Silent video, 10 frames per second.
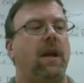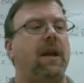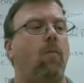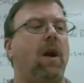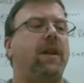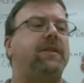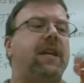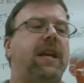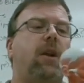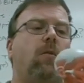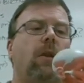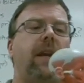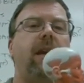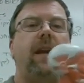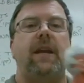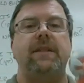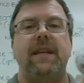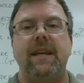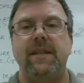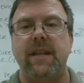One is equally as
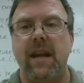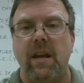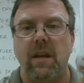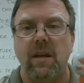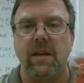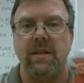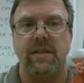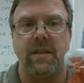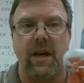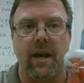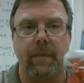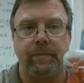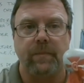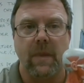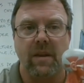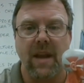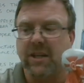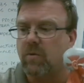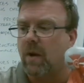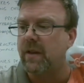easy is the
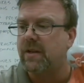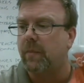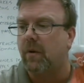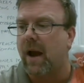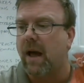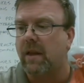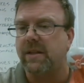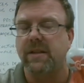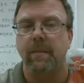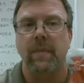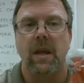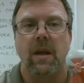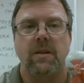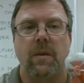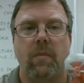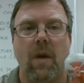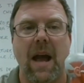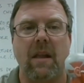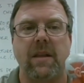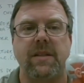next one, the temporalis.
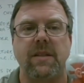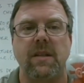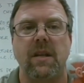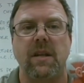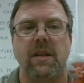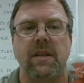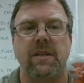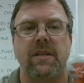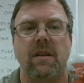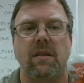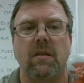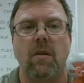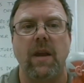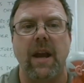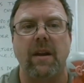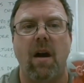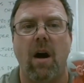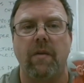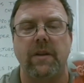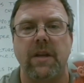Temporalis is located
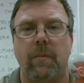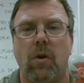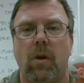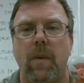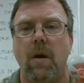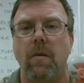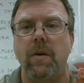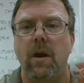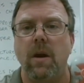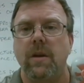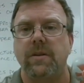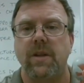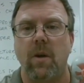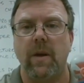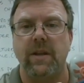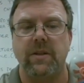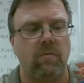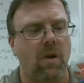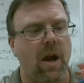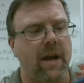on the temporal bone, so it's
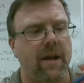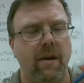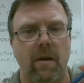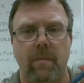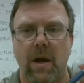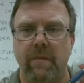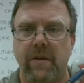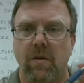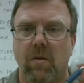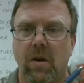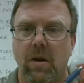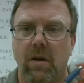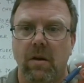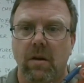right here above your